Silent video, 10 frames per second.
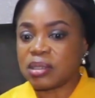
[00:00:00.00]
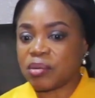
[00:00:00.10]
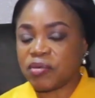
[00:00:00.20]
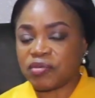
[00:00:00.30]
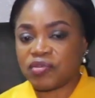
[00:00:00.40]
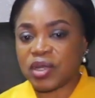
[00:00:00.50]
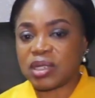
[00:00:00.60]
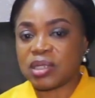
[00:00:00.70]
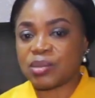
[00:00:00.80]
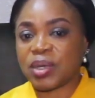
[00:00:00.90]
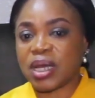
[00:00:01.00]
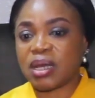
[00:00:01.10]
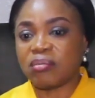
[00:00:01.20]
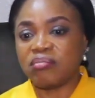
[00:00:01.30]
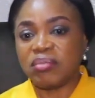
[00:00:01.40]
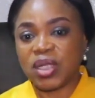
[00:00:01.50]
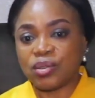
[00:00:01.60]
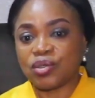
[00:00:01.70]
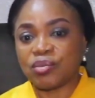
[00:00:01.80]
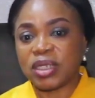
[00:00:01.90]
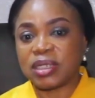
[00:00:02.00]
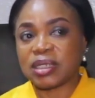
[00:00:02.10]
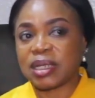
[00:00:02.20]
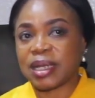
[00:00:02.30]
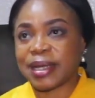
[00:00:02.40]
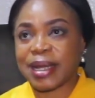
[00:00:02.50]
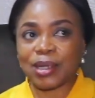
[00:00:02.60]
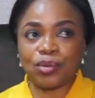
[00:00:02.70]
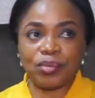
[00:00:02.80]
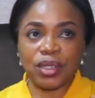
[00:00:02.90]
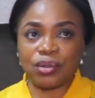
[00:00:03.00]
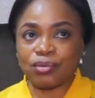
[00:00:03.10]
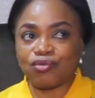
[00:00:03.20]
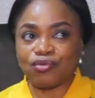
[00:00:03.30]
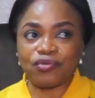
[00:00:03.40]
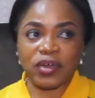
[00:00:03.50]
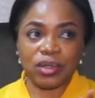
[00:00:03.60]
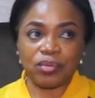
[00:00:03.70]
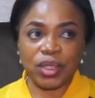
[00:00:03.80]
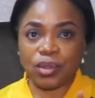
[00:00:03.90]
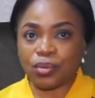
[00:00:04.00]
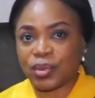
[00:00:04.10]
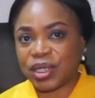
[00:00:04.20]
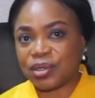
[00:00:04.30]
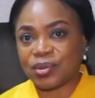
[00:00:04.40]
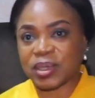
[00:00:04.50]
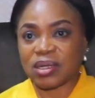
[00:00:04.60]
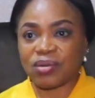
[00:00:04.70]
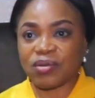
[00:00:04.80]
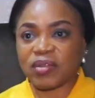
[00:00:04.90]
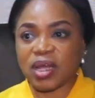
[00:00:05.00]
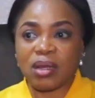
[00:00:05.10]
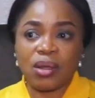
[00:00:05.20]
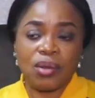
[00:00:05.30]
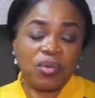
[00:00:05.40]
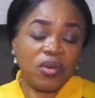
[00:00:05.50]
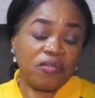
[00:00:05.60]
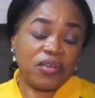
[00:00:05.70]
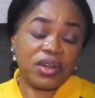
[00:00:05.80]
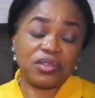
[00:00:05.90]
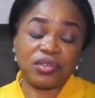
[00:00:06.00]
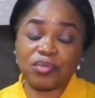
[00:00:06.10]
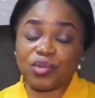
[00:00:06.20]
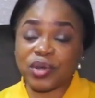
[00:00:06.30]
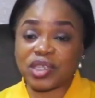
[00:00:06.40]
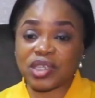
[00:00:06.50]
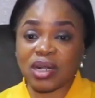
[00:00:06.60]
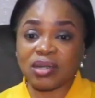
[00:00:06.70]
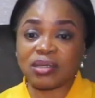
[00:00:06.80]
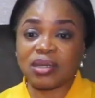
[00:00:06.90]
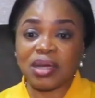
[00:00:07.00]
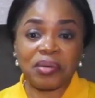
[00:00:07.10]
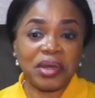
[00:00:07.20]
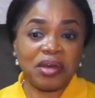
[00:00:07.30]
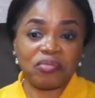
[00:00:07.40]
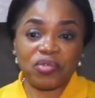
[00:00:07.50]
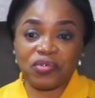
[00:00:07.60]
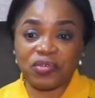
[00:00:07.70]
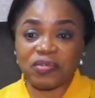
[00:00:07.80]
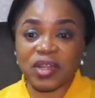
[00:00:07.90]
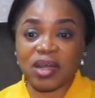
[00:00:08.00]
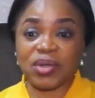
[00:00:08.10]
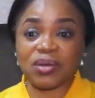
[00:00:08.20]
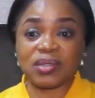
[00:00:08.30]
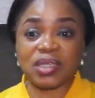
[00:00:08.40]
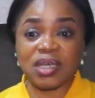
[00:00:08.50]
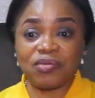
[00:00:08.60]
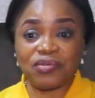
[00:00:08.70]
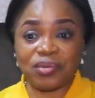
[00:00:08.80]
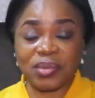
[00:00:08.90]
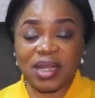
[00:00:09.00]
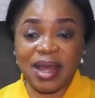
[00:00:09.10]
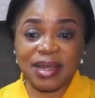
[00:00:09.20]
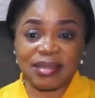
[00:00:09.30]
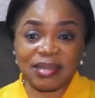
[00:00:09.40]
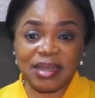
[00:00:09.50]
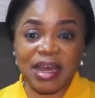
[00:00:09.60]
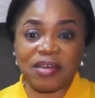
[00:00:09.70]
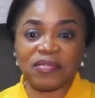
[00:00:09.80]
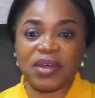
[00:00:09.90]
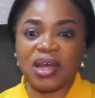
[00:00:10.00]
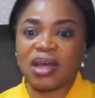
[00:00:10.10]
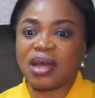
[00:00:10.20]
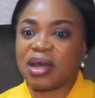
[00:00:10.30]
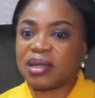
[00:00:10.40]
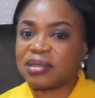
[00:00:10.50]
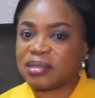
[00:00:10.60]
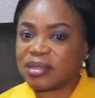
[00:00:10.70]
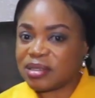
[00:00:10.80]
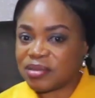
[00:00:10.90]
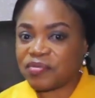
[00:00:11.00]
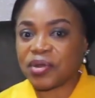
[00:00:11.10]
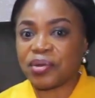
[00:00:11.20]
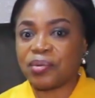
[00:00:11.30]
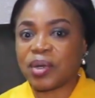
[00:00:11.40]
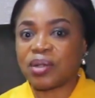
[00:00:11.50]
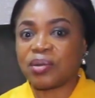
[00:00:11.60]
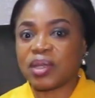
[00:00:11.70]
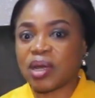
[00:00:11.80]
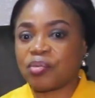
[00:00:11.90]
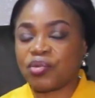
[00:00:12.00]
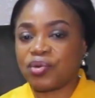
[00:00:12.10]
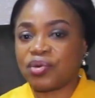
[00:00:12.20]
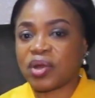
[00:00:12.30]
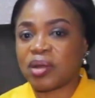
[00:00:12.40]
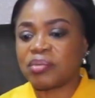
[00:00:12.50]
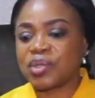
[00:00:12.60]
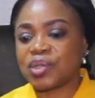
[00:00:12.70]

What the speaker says: Some of the trainings were male-dominated, like aluminium roof, aluminium windows, and all of that. We offered it to the boy child, and we have proof of that because it came from the ITF, and they did very well on that program.